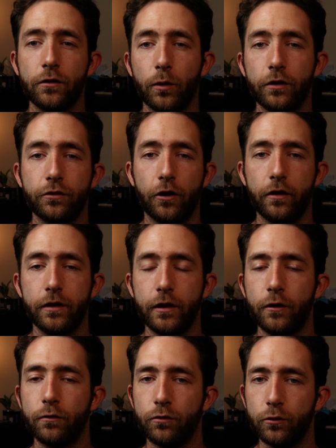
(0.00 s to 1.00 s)
So I started
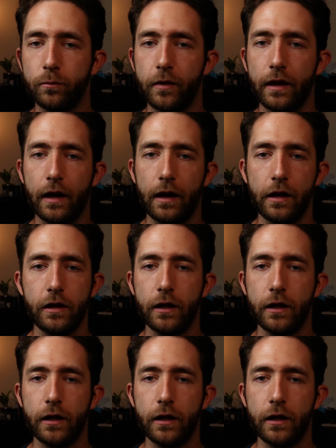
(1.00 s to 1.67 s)
in a room that had